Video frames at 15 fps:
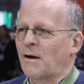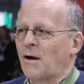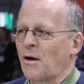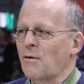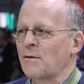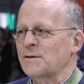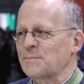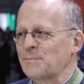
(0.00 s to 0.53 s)

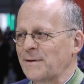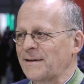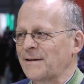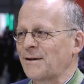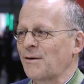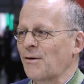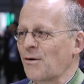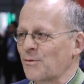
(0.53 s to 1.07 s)
Oh, it's been
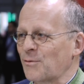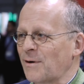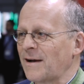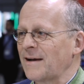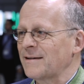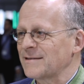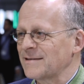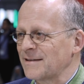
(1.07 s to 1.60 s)
a long
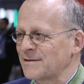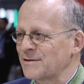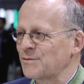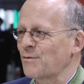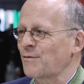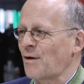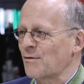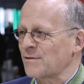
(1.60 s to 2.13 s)
ride since
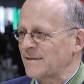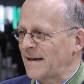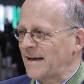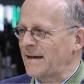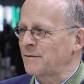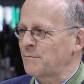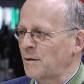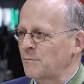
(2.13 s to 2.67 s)

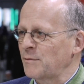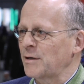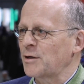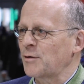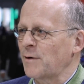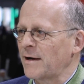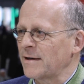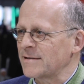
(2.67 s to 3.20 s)
2008 when we
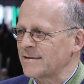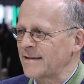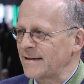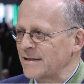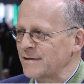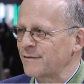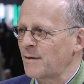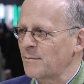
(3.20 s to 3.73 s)
acquired
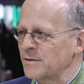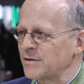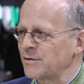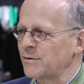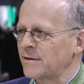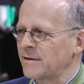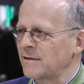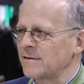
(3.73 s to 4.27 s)
Senes
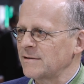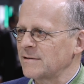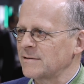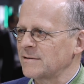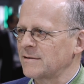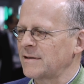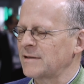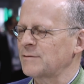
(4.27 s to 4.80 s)

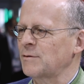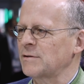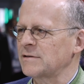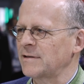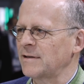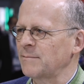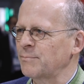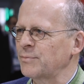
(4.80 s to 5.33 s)
Pharmaceuticals. Yeah. This was
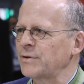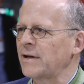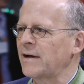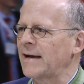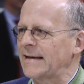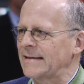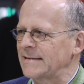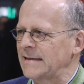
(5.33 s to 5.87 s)
still
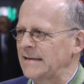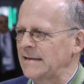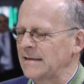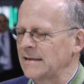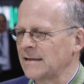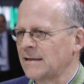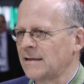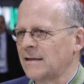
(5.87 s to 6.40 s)
pre-IND,
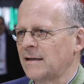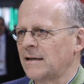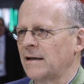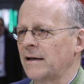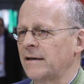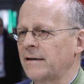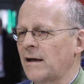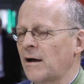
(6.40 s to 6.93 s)

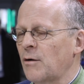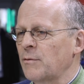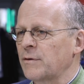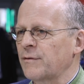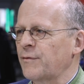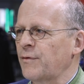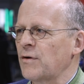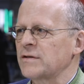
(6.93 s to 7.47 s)
and now with
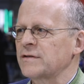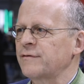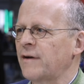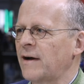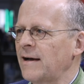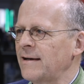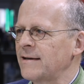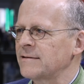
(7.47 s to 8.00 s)
the first
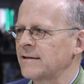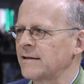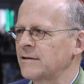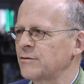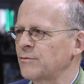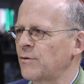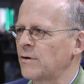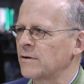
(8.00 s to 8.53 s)
filings in
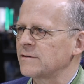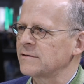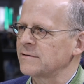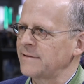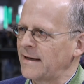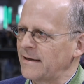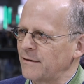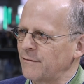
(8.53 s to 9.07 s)
towards
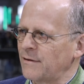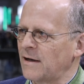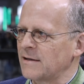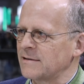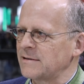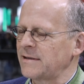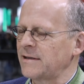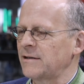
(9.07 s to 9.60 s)
the end of
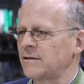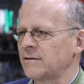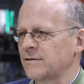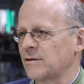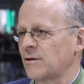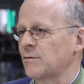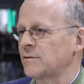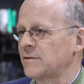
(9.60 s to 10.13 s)
last year,
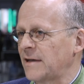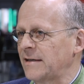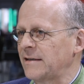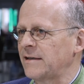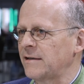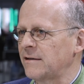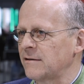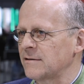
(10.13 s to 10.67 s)
so 10
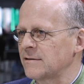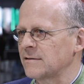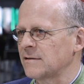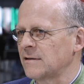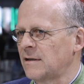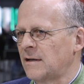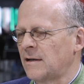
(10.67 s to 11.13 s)
years.